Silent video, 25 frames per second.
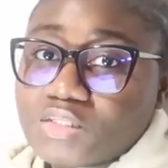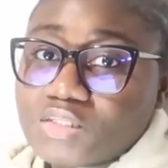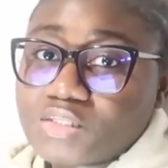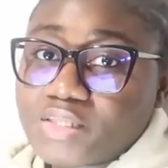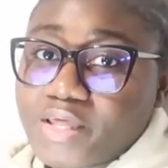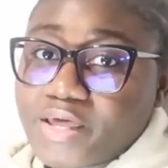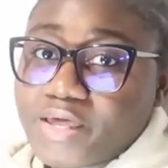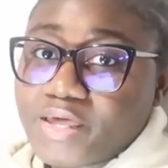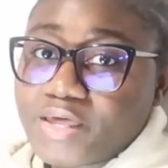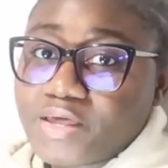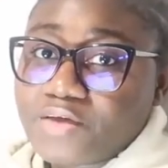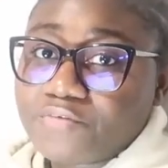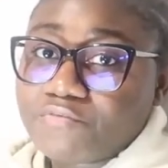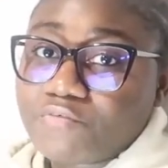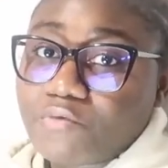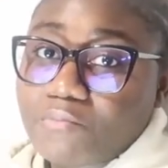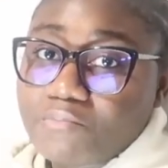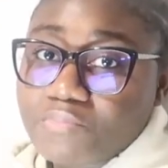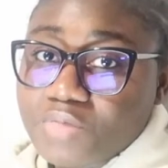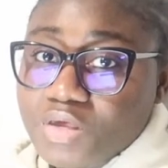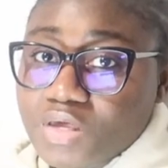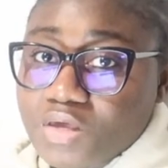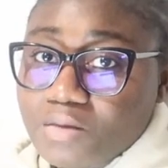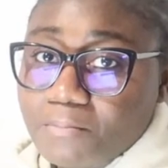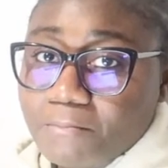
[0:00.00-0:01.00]
Like for
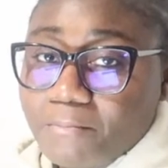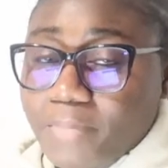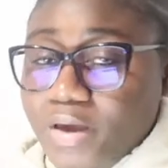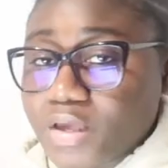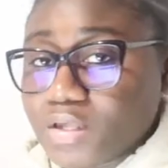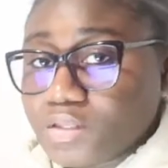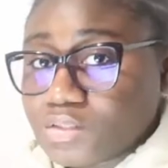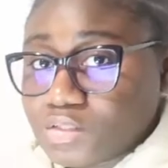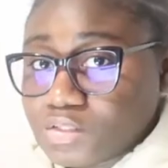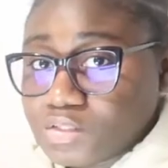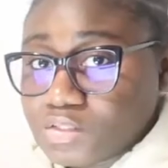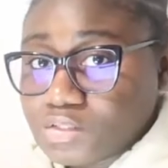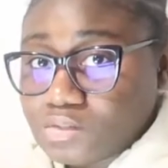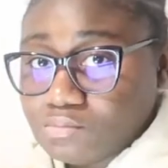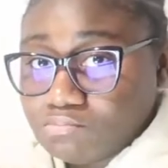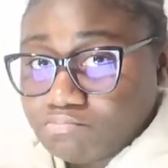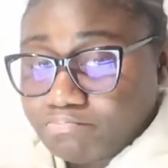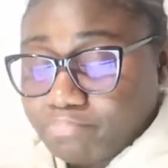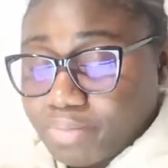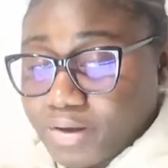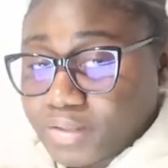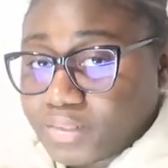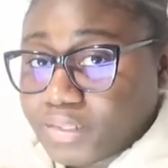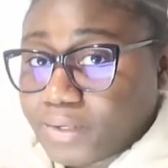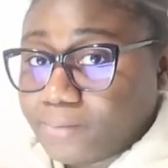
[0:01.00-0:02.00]
me, this
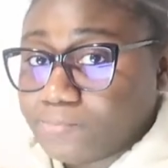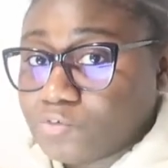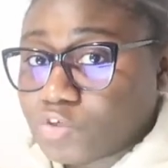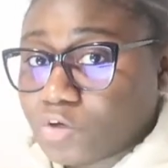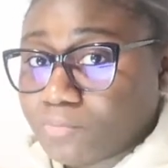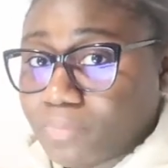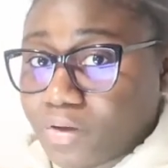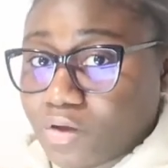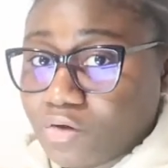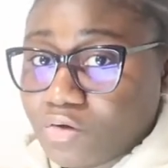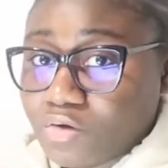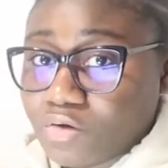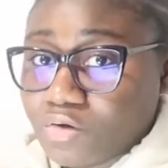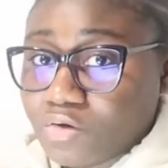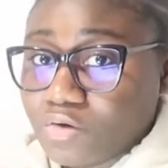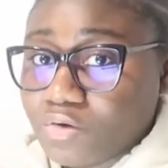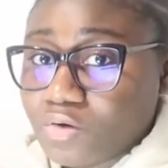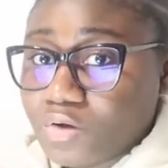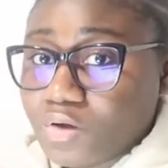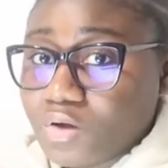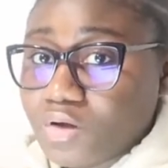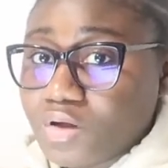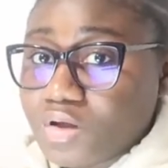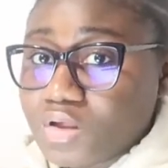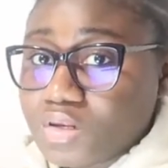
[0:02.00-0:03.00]
part-time job I got,
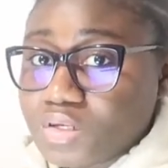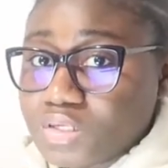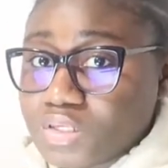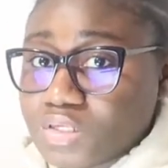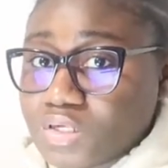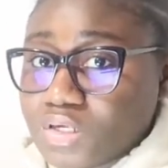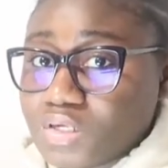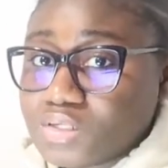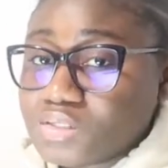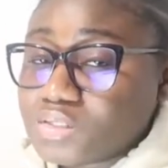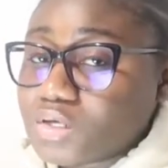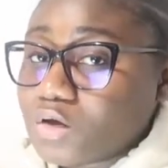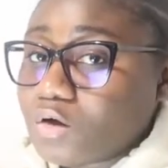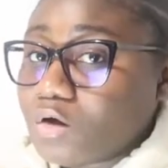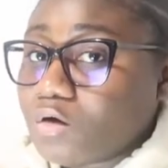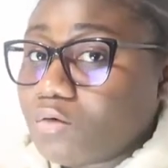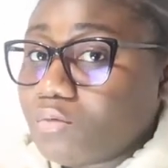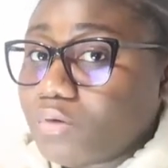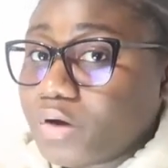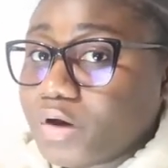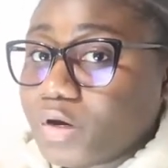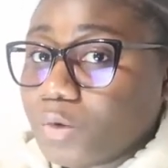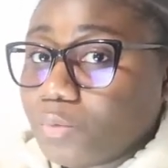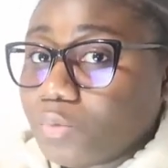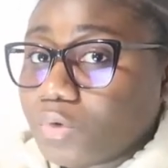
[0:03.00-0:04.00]
the second
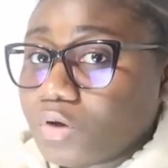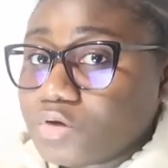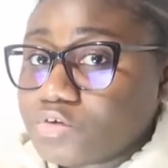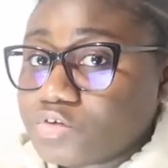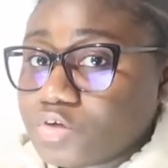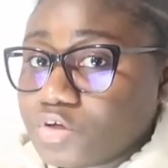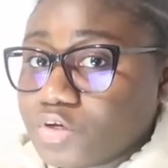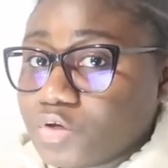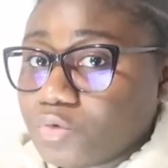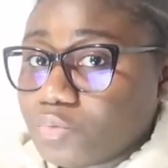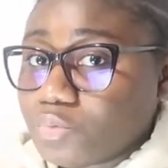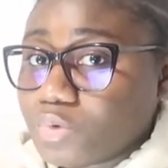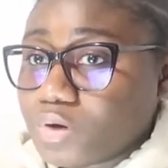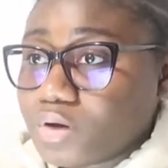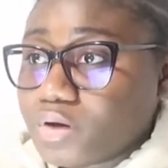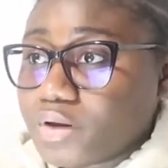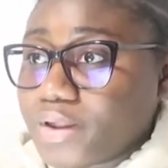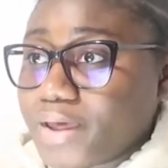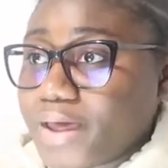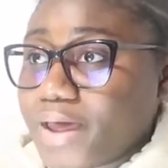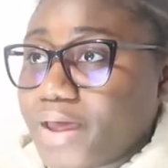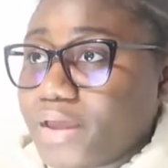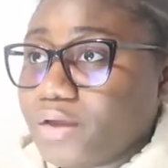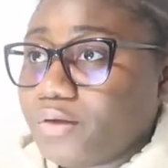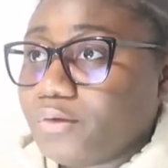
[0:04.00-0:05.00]
one, the work study one,
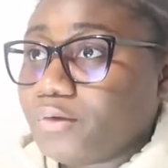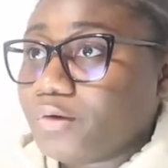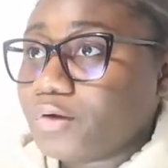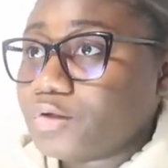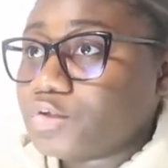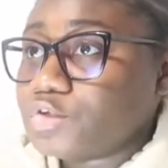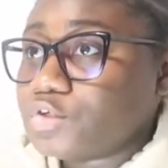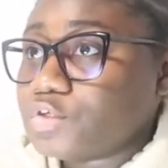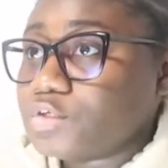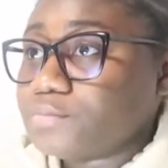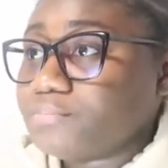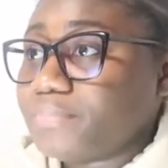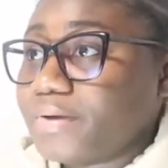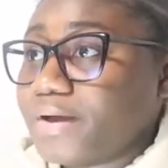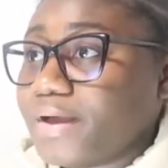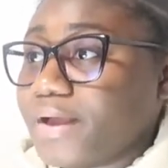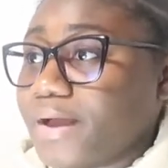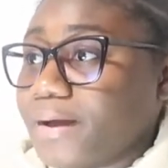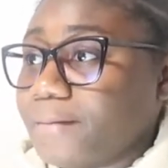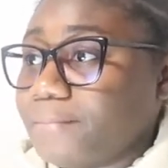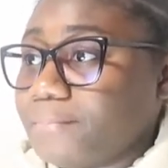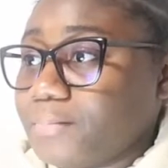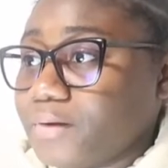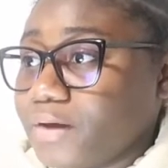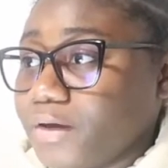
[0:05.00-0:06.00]
I got it by
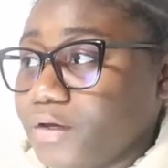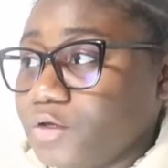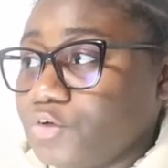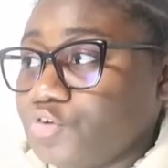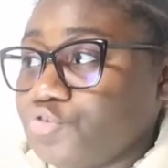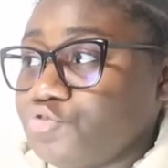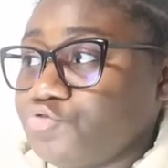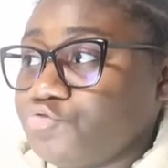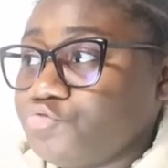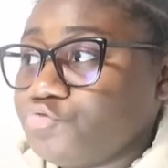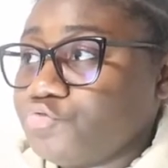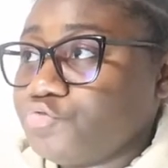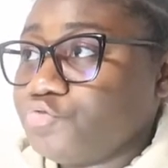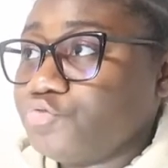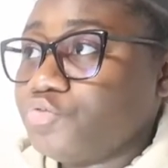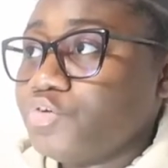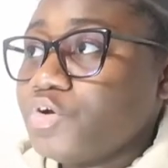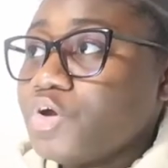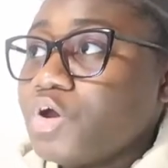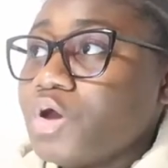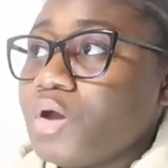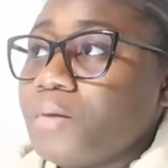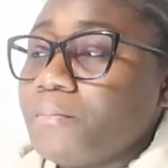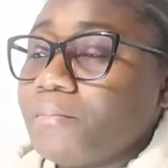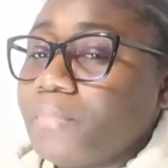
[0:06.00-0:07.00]
applying through
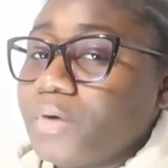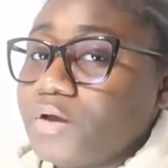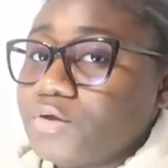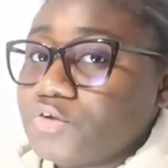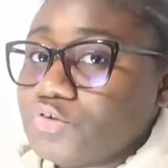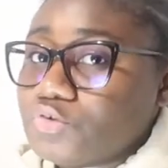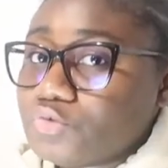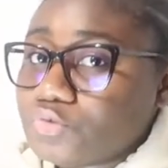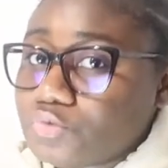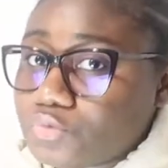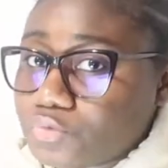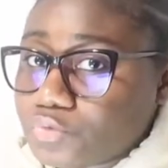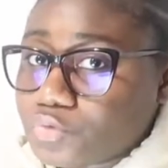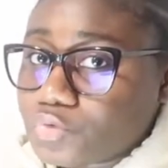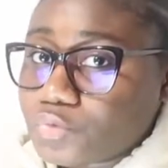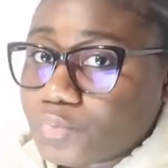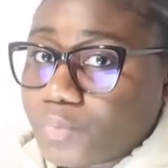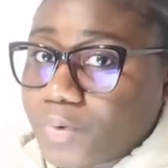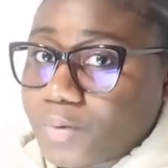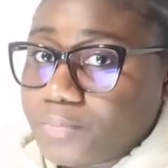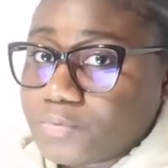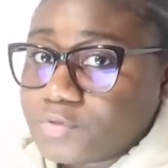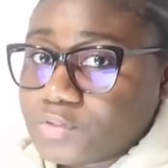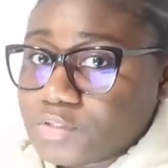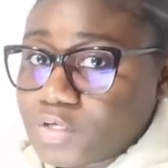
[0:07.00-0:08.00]
my school's
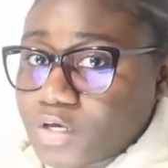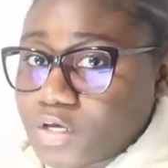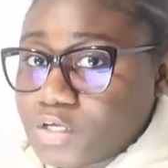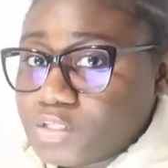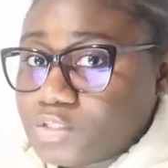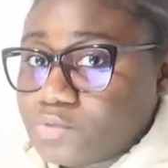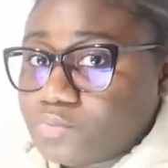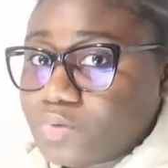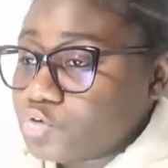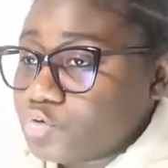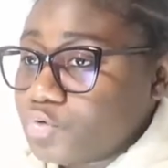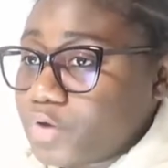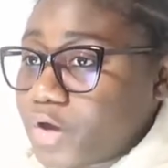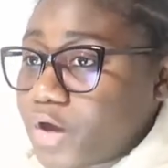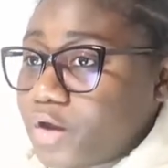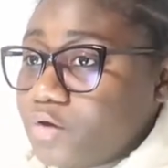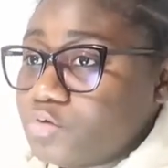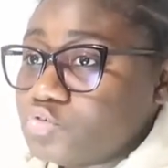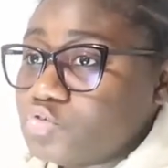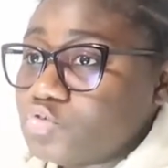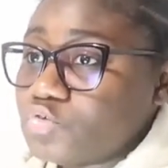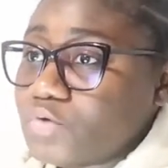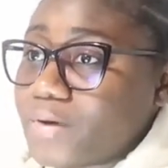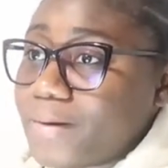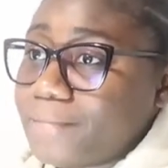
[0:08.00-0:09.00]
website. So you can
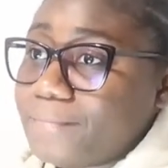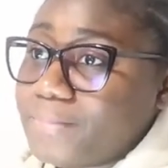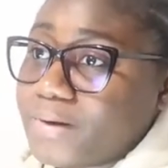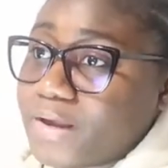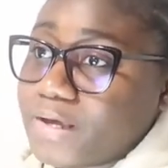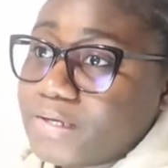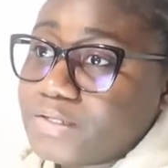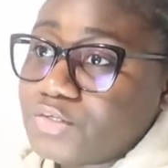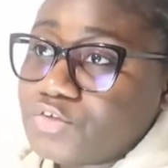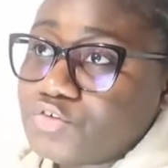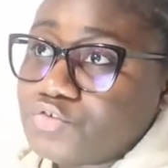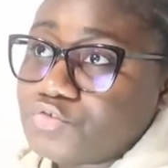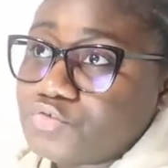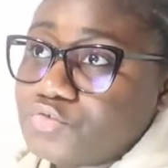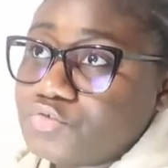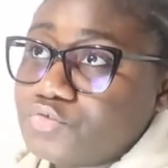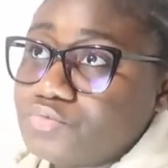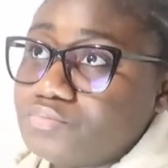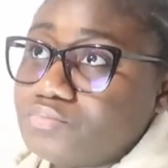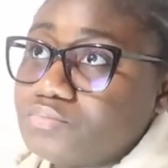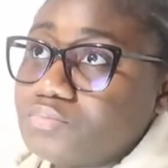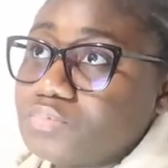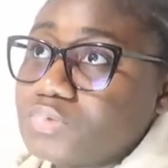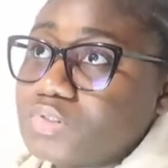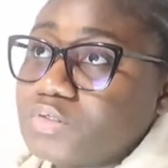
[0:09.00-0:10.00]
also apply through
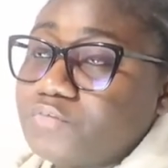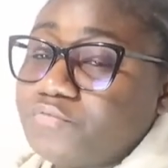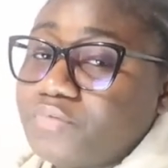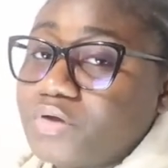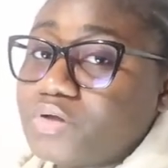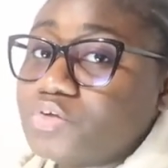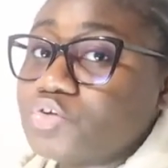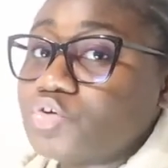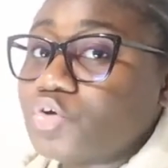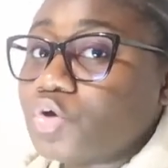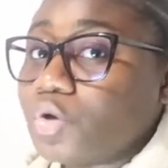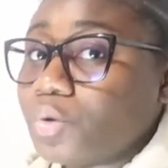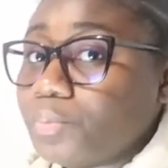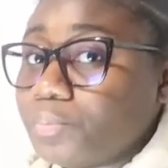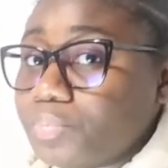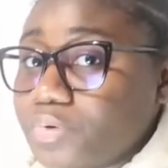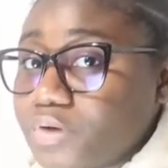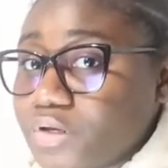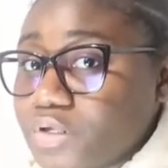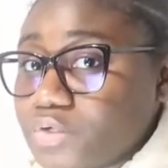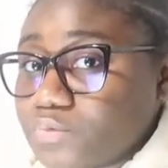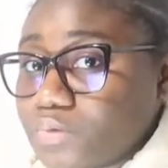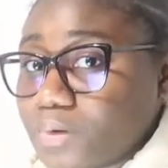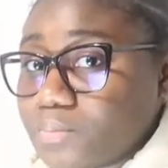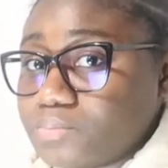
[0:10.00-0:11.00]
different
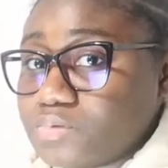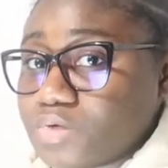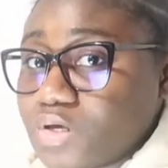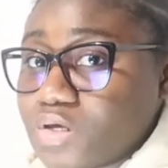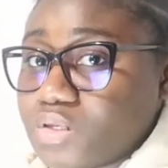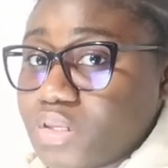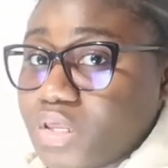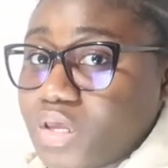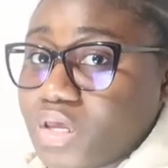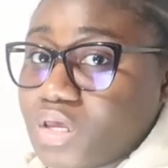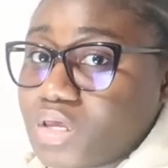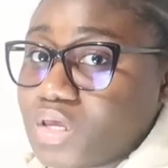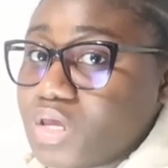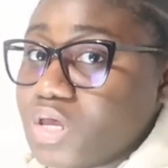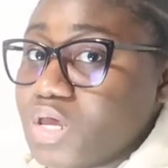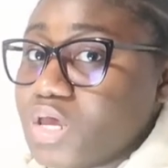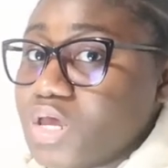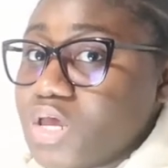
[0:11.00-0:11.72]
companies' websites like